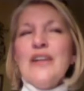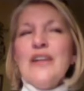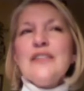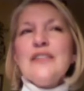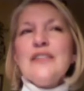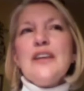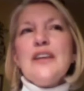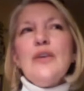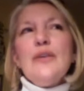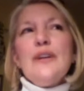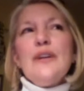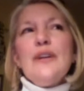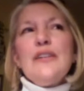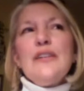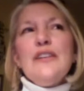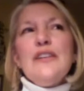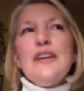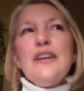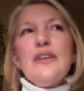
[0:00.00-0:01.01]
So
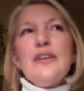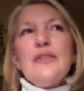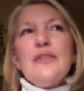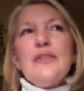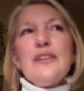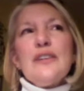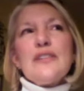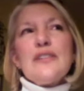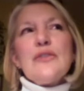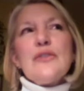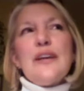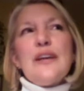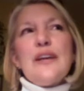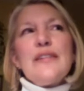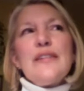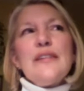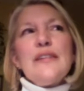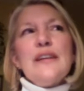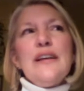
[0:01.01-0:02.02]
that's a
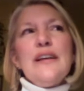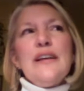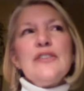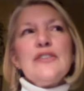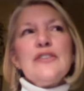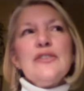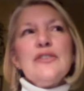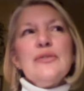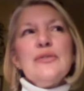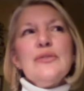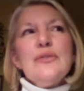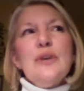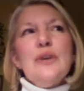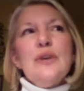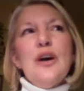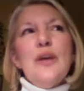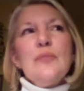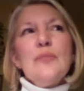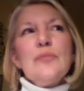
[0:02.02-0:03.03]
great thing to
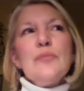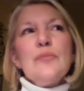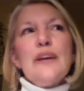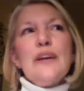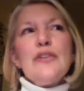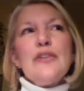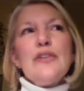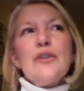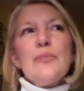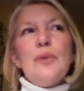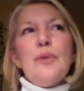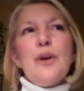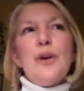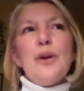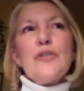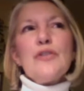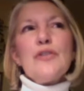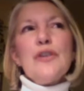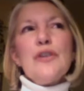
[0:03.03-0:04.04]
let your
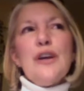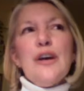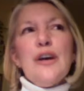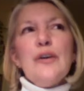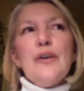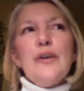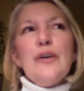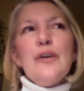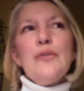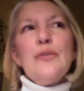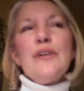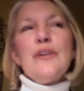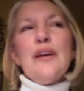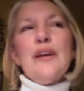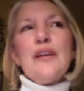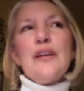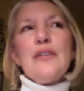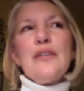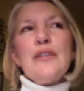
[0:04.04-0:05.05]
partner know
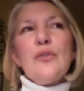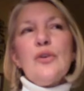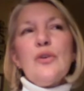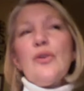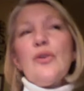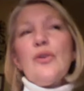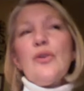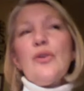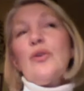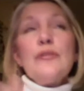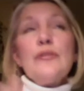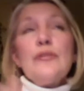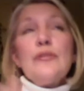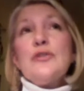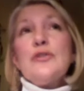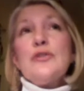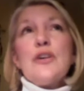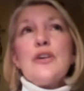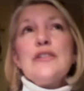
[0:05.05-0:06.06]
that, or whoever
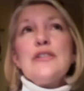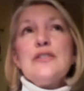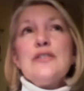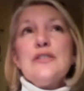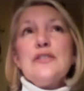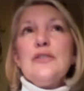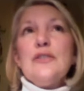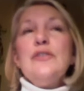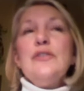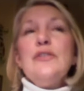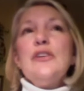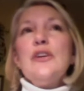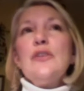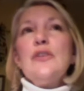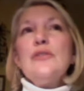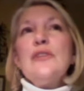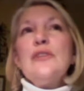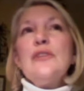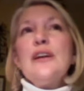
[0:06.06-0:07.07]
you're talking to,
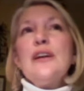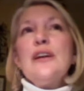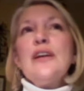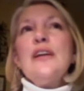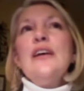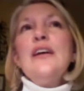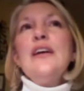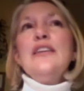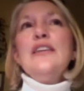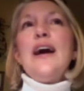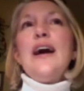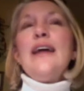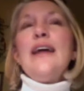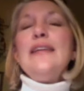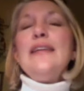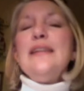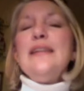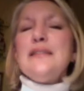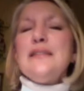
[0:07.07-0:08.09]
that
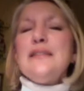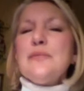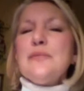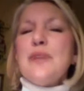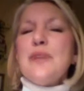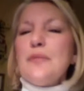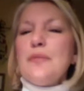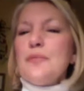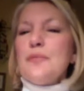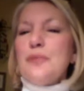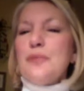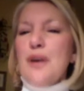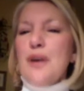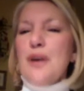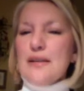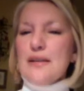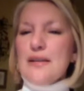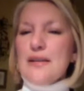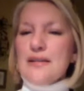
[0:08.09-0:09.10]
I need some time to
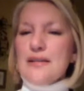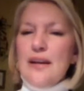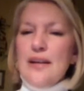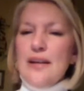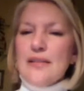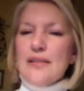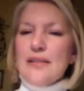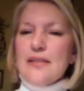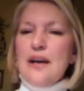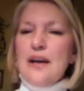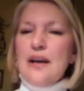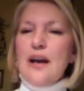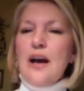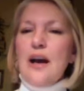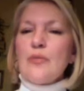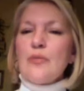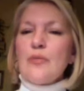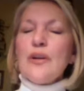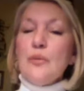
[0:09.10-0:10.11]
process, and
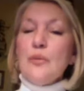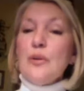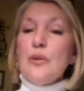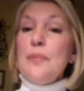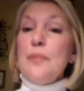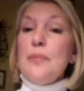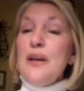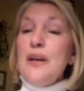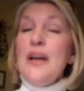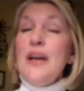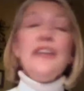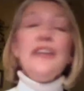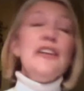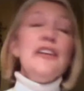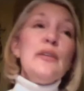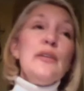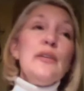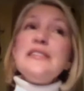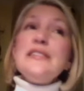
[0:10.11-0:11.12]
I really want to be,
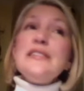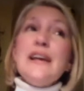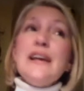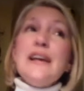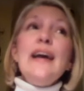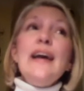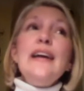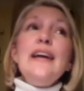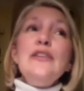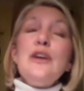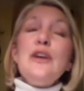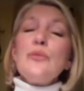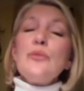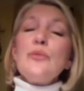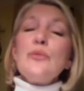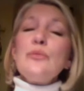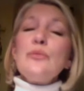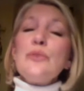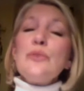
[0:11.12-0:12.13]
and say, I
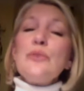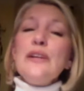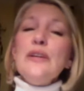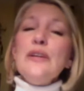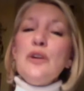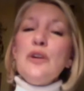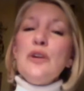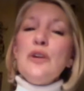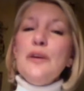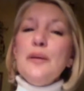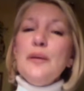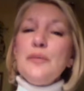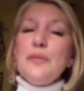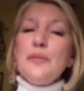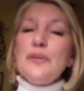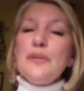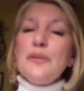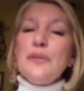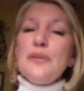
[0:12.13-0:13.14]
really want to be able
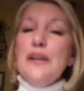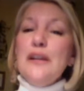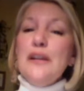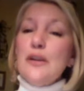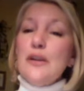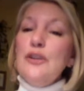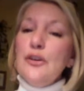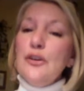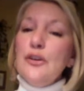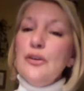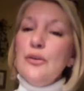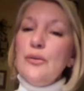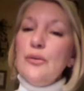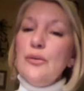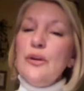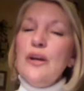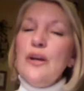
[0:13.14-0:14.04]
to hear you,